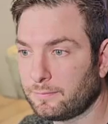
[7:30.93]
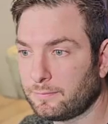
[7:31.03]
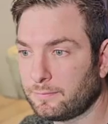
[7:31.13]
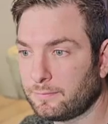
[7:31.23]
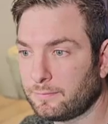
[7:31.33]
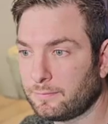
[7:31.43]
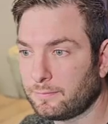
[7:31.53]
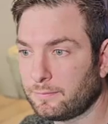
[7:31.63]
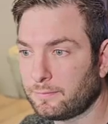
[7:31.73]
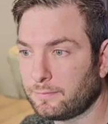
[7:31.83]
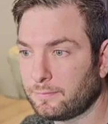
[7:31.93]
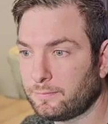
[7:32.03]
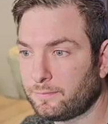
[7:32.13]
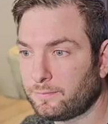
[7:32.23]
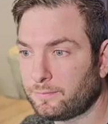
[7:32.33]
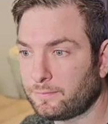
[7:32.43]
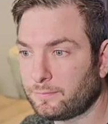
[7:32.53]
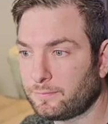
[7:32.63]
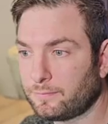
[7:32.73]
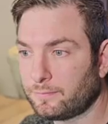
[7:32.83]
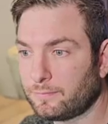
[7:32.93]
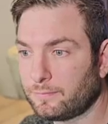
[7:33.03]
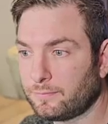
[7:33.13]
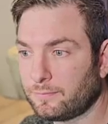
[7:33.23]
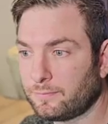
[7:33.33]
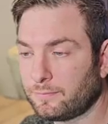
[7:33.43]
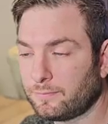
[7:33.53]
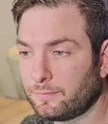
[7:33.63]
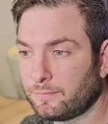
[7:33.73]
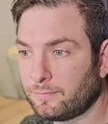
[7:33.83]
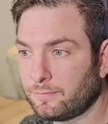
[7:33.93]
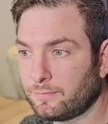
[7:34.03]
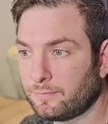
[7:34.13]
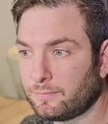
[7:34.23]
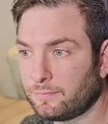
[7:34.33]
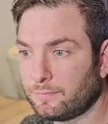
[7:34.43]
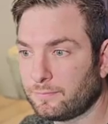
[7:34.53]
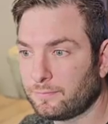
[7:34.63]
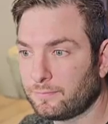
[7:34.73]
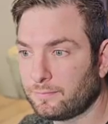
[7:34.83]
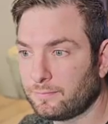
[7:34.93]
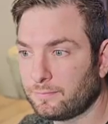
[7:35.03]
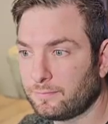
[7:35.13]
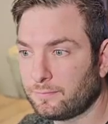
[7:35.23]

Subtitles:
Nothing is said.